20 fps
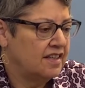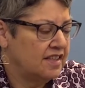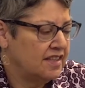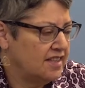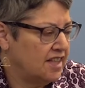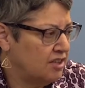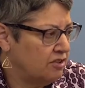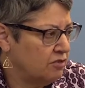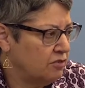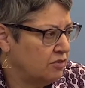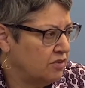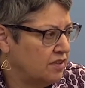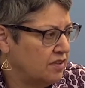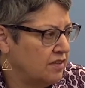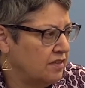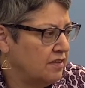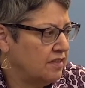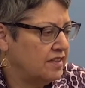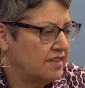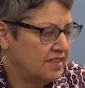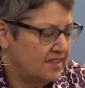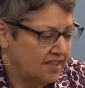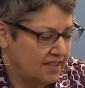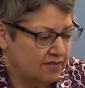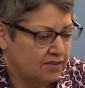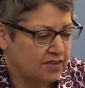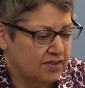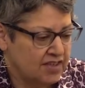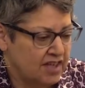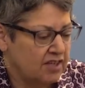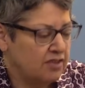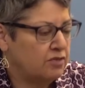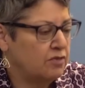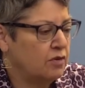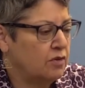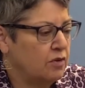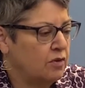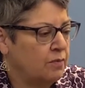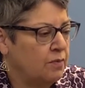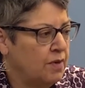central C'ville
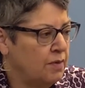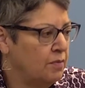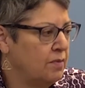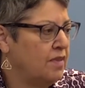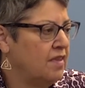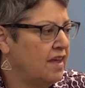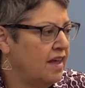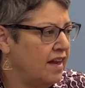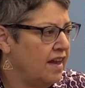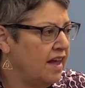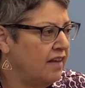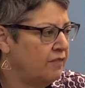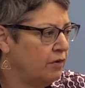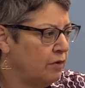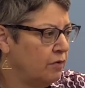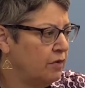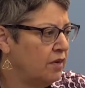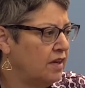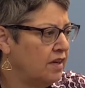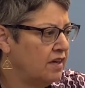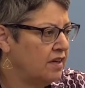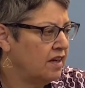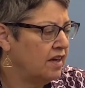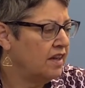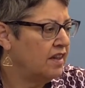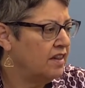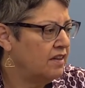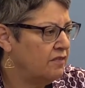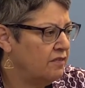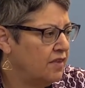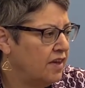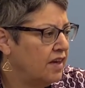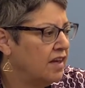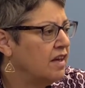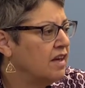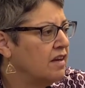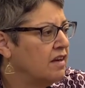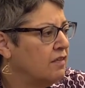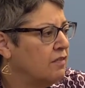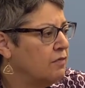Central people that have already done the
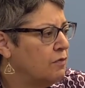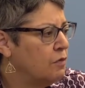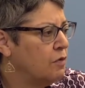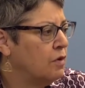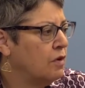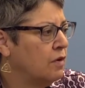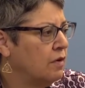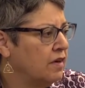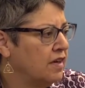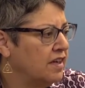vetting for